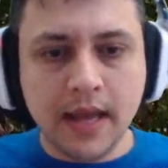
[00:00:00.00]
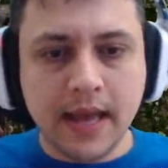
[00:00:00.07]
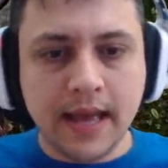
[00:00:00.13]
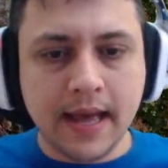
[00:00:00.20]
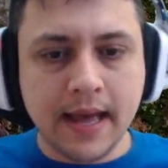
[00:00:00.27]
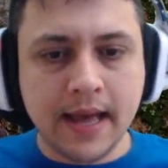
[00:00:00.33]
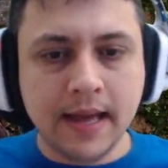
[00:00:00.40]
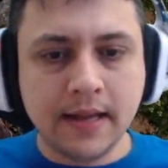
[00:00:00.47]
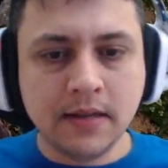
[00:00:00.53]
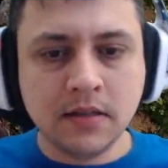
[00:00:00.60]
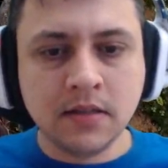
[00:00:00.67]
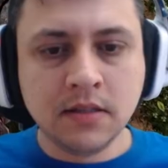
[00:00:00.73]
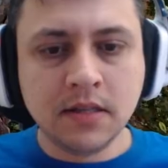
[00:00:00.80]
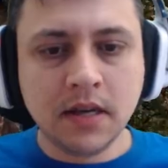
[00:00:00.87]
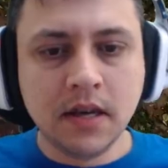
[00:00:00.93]

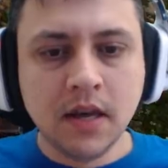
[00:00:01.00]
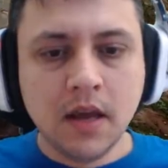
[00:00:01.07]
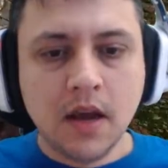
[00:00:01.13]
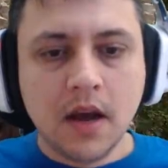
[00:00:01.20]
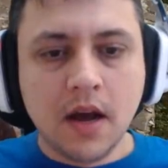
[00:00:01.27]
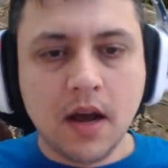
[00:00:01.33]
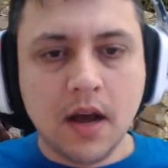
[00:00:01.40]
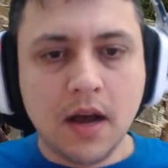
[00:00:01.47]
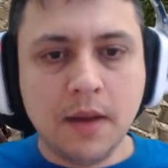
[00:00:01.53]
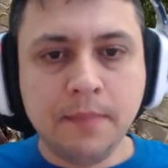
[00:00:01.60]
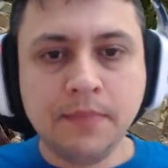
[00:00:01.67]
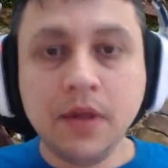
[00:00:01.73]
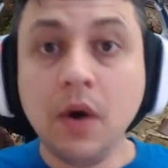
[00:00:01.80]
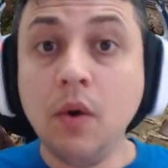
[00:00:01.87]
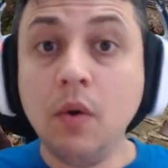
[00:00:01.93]
and
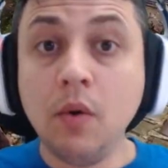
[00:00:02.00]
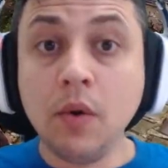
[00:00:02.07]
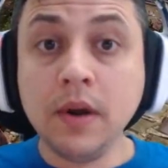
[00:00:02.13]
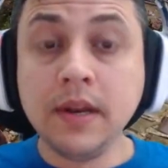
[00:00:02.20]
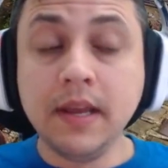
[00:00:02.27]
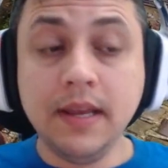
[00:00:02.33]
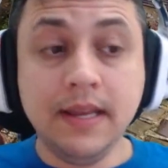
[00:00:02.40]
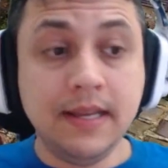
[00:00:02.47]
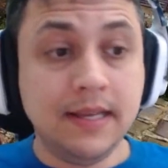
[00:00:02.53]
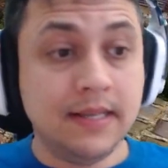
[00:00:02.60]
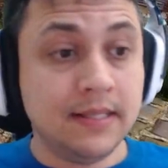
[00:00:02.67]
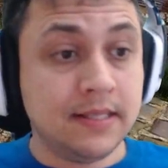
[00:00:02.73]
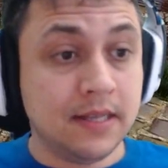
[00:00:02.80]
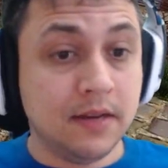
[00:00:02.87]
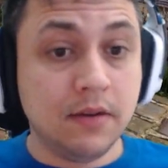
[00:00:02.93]
the Horde
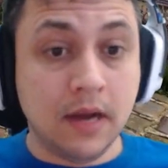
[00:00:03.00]
is,